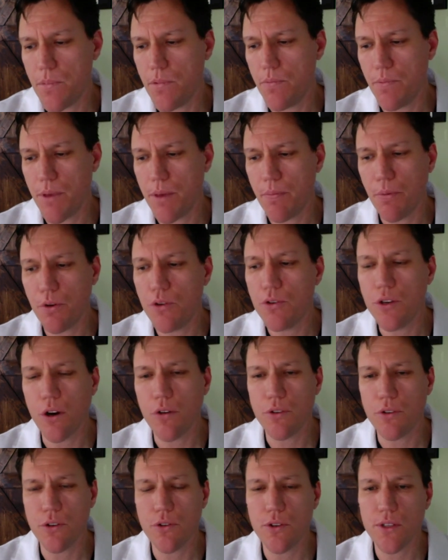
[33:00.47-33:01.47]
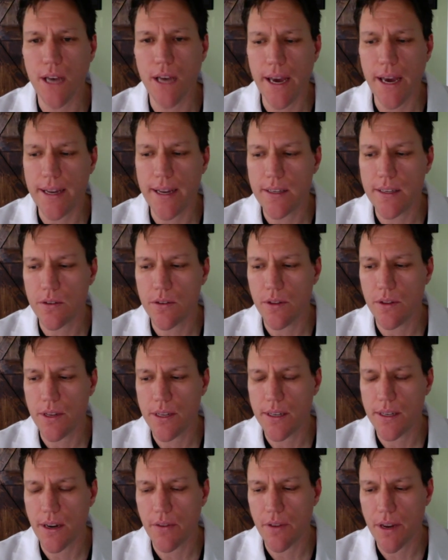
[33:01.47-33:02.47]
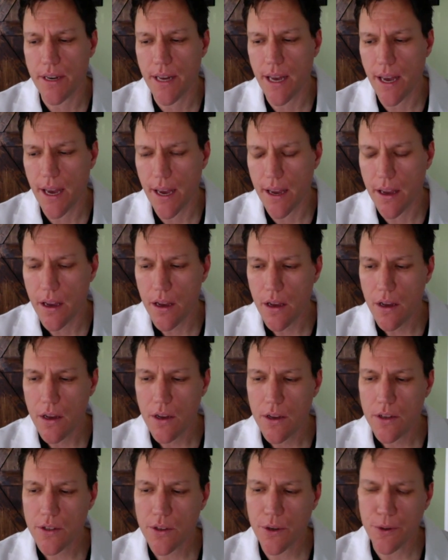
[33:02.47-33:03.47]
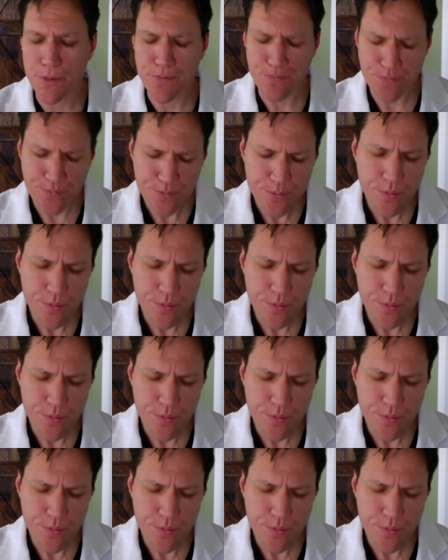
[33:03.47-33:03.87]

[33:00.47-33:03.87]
people who don't do science or this every day. So